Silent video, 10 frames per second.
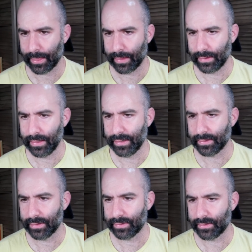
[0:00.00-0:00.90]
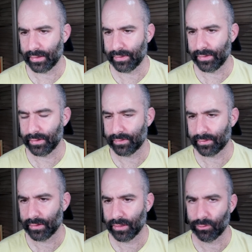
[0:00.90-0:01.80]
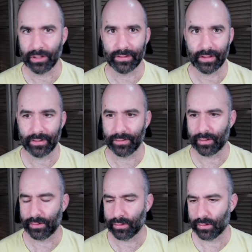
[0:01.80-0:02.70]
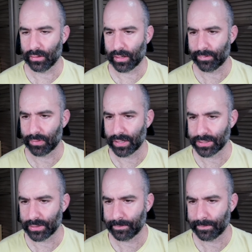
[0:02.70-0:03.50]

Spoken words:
hitting this and this. White center's under a lot of pressure.